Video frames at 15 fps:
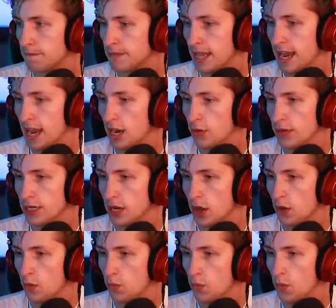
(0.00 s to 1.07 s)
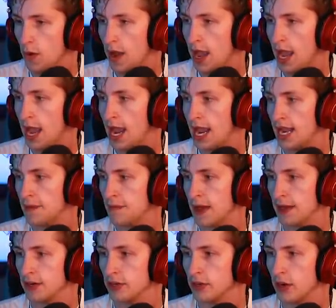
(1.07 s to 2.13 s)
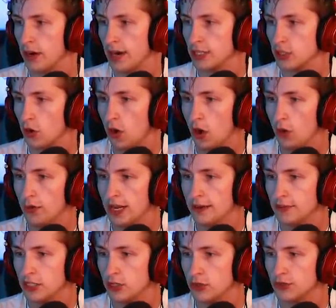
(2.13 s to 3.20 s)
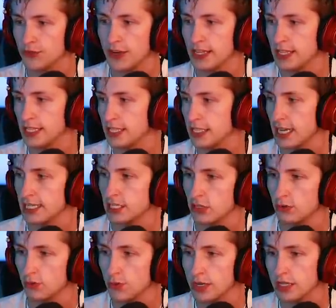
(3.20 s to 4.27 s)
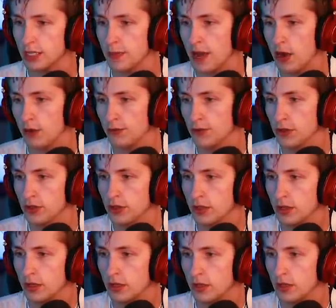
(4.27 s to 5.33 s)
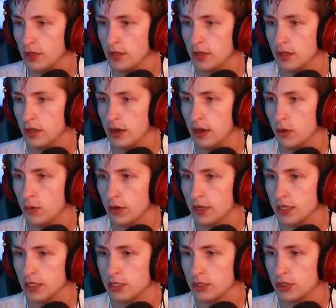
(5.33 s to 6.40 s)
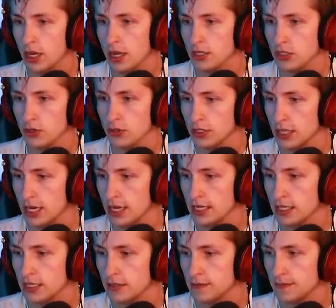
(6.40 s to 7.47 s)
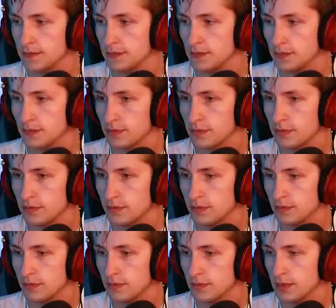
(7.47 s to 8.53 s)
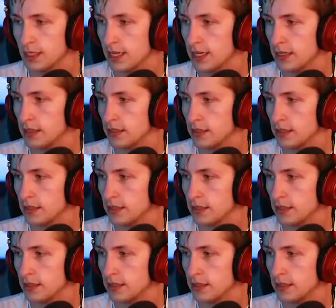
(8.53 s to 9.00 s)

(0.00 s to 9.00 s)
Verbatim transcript: There we go. Way better. All right, so all we have to do is fight these guys. They're really powerful. All right, we're gonna dodge those guys. Okay.